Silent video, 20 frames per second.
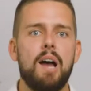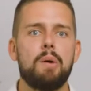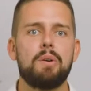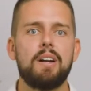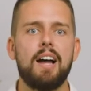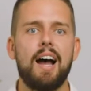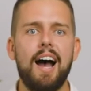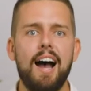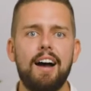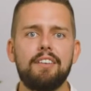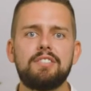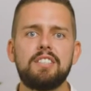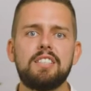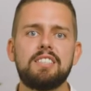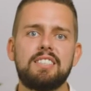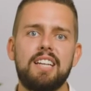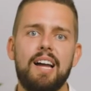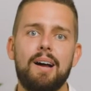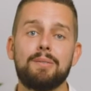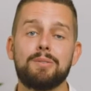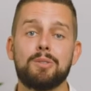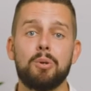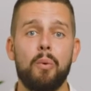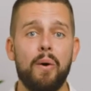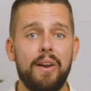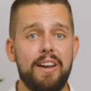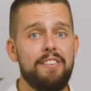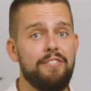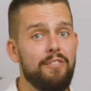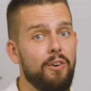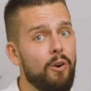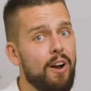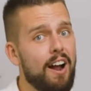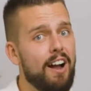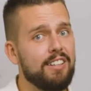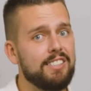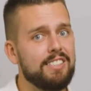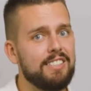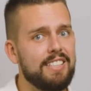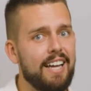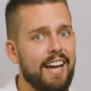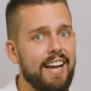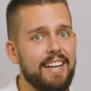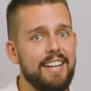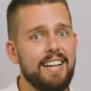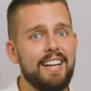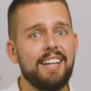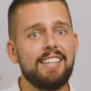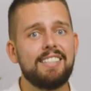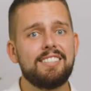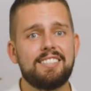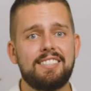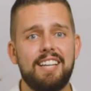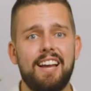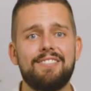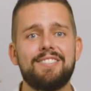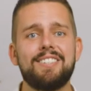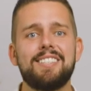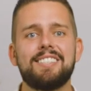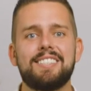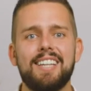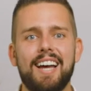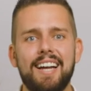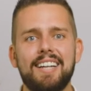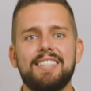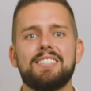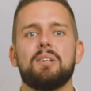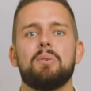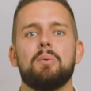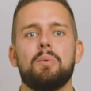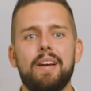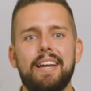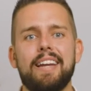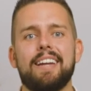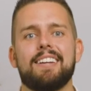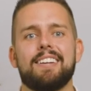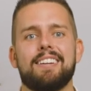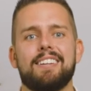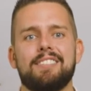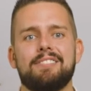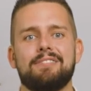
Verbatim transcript: and would have to stay up 24 hours a day, seven days a week.